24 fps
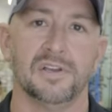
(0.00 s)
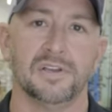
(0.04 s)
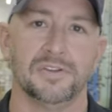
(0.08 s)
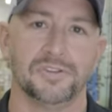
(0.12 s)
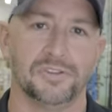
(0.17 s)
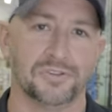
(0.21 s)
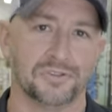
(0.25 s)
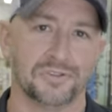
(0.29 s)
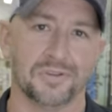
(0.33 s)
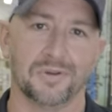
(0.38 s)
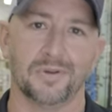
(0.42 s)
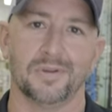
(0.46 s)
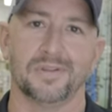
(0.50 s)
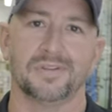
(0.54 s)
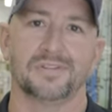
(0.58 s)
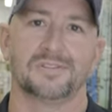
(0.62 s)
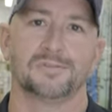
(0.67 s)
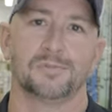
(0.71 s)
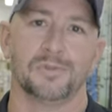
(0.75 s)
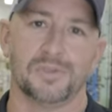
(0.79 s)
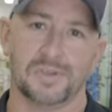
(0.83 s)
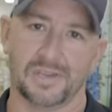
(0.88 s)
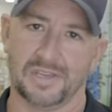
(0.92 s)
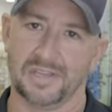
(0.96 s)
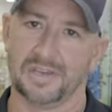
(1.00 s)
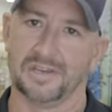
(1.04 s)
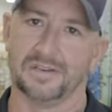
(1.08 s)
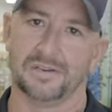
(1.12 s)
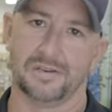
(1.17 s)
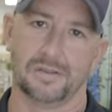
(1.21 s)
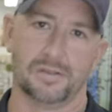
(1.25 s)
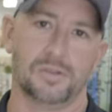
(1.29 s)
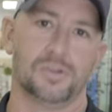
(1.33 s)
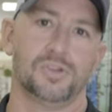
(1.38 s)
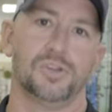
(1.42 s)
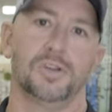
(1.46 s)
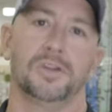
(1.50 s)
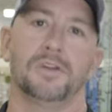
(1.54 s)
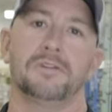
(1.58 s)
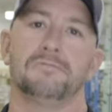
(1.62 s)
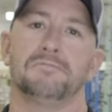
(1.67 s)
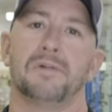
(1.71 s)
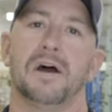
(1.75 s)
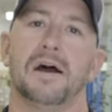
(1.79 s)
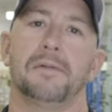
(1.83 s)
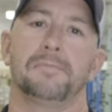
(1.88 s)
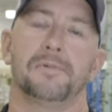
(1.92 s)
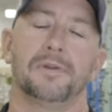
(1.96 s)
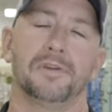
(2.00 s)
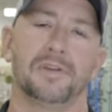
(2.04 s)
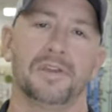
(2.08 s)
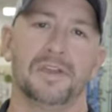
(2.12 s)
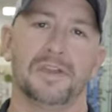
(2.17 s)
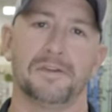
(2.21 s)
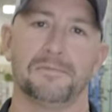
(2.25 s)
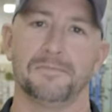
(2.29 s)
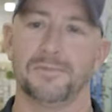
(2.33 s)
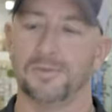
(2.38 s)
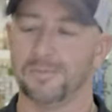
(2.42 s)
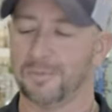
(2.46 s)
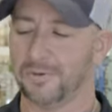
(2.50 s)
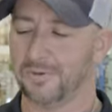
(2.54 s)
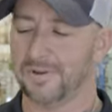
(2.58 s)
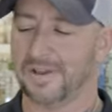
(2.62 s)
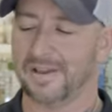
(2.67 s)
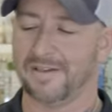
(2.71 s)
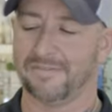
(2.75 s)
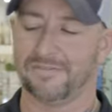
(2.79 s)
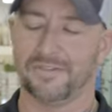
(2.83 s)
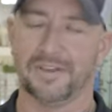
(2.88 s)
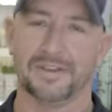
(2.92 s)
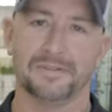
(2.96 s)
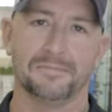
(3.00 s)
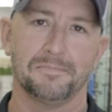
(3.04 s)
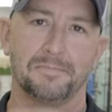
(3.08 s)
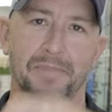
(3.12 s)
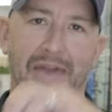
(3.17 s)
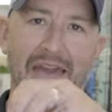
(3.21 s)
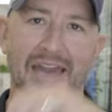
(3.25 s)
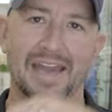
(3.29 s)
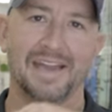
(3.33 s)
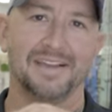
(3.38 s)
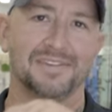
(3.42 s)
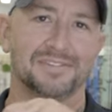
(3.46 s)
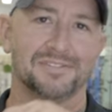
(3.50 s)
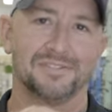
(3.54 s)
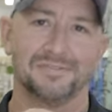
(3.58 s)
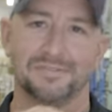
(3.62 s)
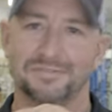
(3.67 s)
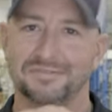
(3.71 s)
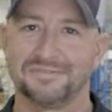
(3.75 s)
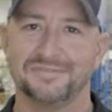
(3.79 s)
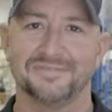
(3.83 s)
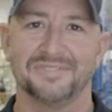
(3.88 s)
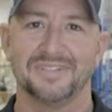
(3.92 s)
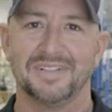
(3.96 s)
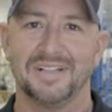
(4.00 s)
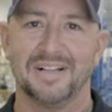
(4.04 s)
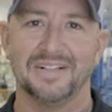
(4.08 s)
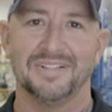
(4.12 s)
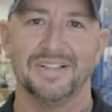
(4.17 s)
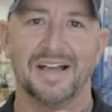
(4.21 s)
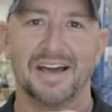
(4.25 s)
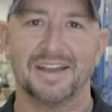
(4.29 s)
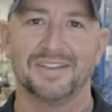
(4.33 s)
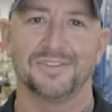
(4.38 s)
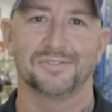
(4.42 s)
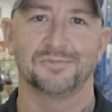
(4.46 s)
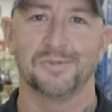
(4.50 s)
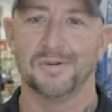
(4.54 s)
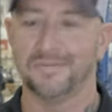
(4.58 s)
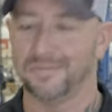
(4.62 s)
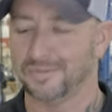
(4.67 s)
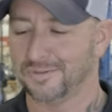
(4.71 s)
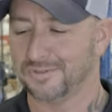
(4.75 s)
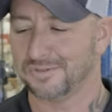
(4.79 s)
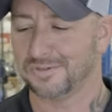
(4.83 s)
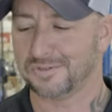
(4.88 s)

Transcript: You'll notice when you get into the jigging popping game, you won't have like bags of a lot of swivels.